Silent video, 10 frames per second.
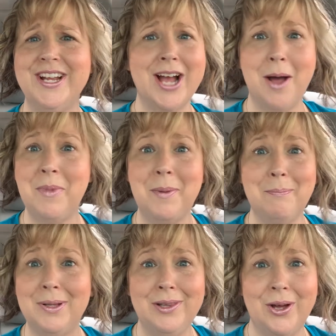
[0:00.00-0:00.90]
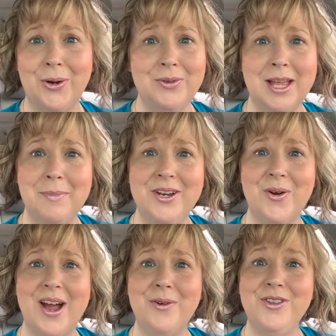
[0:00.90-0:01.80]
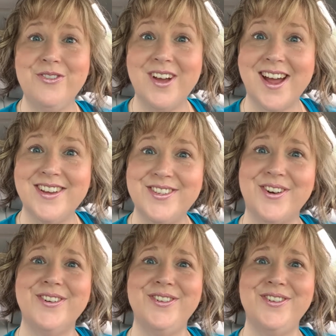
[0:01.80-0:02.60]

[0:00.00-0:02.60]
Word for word: Comment below. Let me know how you guys are